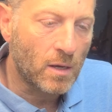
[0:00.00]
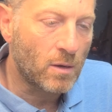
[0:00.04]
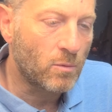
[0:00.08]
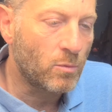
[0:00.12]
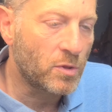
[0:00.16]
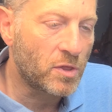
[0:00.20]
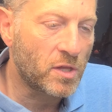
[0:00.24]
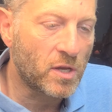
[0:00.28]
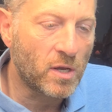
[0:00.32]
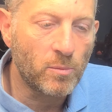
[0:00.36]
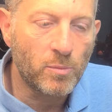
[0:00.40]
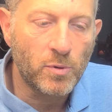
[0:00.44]

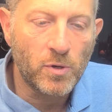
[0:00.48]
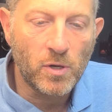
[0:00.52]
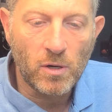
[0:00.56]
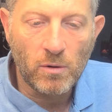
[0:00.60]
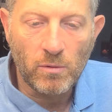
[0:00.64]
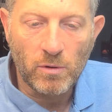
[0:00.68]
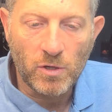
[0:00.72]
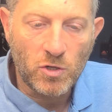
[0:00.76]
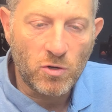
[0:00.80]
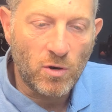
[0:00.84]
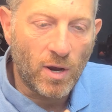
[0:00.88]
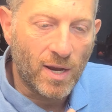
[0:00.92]
with the
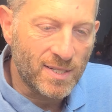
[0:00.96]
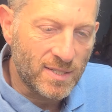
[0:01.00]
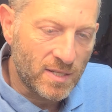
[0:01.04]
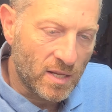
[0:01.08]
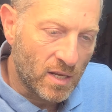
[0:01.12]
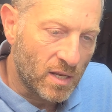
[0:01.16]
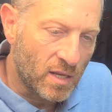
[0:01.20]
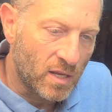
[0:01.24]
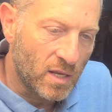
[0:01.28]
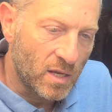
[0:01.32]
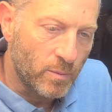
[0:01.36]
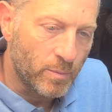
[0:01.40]
computer it tries
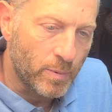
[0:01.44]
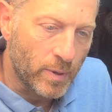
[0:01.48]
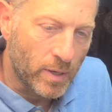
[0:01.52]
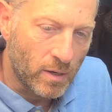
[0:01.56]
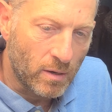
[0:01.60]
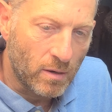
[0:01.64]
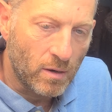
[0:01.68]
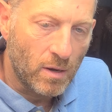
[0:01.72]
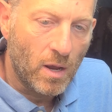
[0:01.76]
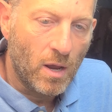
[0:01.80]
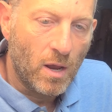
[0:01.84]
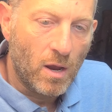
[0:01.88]
to keep
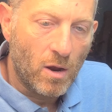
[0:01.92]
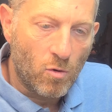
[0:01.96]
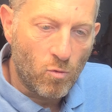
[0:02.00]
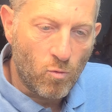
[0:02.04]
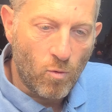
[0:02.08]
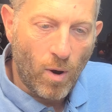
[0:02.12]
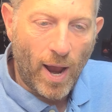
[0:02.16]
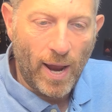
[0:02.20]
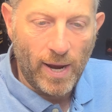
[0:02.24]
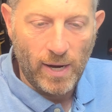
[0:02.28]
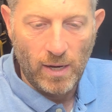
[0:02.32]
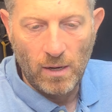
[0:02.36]
it
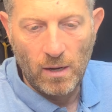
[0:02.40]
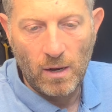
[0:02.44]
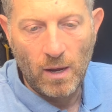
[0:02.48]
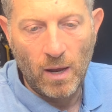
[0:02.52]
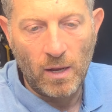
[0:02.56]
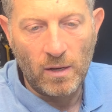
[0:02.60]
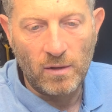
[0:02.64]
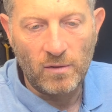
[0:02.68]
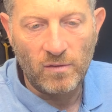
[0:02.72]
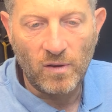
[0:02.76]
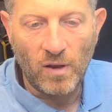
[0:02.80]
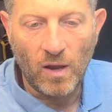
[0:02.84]
right
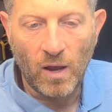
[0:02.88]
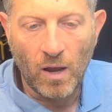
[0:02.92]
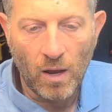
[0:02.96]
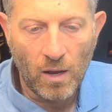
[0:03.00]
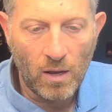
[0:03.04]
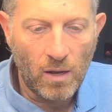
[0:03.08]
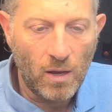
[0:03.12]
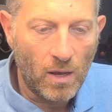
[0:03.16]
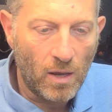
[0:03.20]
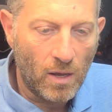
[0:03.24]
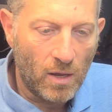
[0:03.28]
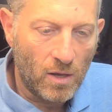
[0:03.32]

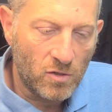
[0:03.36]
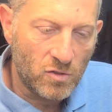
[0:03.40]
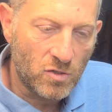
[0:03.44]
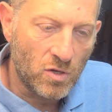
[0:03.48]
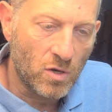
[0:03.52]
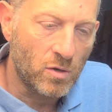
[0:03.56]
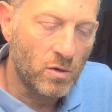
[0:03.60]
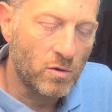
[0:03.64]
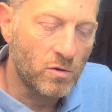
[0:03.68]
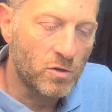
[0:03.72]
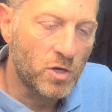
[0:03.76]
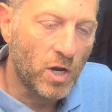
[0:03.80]

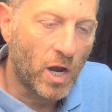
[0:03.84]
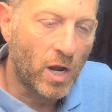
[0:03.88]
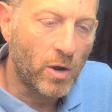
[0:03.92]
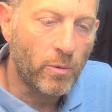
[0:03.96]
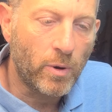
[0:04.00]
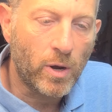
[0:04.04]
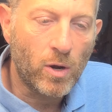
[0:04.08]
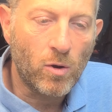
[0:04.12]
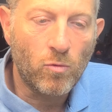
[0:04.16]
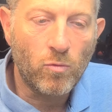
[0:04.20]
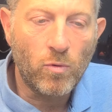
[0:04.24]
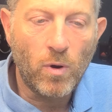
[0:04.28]
so your
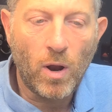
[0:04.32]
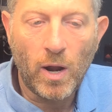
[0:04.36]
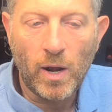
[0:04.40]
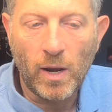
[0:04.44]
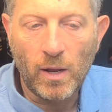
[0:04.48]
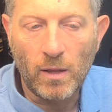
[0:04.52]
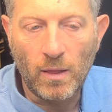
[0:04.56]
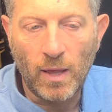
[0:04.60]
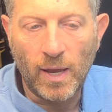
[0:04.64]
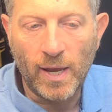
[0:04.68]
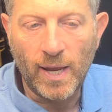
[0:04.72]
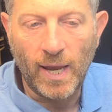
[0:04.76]
generator run
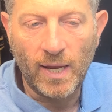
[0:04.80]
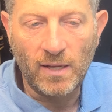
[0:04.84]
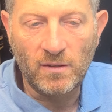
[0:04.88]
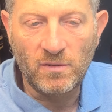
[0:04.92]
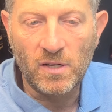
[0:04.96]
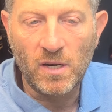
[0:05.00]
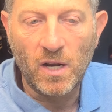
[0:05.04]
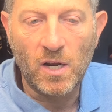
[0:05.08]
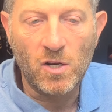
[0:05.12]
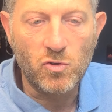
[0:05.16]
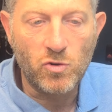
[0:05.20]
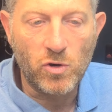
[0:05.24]
at like
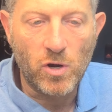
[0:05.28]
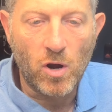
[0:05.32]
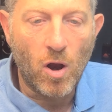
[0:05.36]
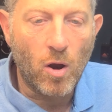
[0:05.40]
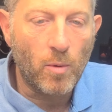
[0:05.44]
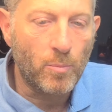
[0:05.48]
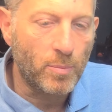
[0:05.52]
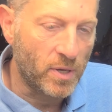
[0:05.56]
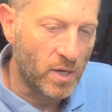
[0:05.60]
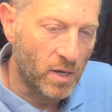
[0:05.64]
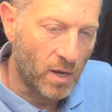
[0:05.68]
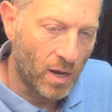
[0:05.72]
1800
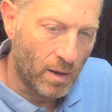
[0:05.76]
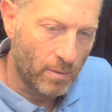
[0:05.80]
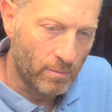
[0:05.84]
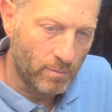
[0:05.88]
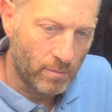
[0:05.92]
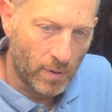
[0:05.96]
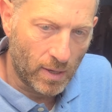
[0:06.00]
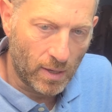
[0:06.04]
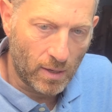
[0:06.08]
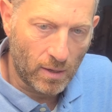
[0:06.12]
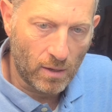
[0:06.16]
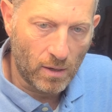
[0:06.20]
RPM
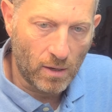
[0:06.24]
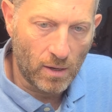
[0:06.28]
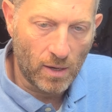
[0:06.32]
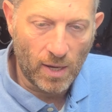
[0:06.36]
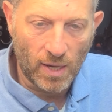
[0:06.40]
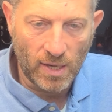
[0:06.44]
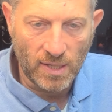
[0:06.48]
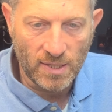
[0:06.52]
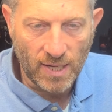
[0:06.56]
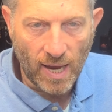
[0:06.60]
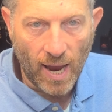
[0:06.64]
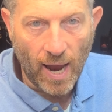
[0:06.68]

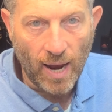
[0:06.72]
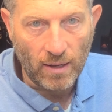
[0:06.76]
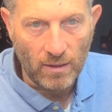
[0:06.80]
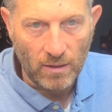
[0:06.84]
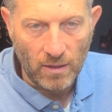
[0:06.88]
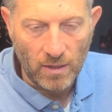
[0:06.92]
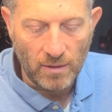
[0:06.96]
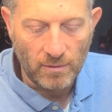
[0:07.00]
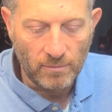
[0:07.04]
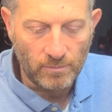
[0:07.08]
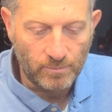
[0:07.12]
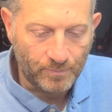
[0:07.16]

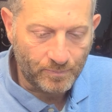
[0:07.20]
exactly.